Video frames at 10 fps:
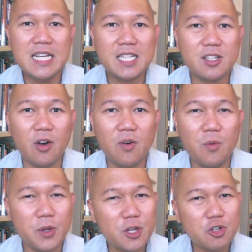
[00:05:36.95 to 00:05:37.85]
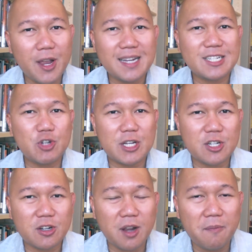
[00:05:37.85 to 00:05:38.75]
So when you're trying to stretch
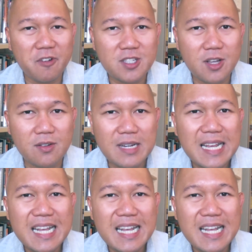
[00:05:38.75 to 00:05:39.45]
your comfort zone,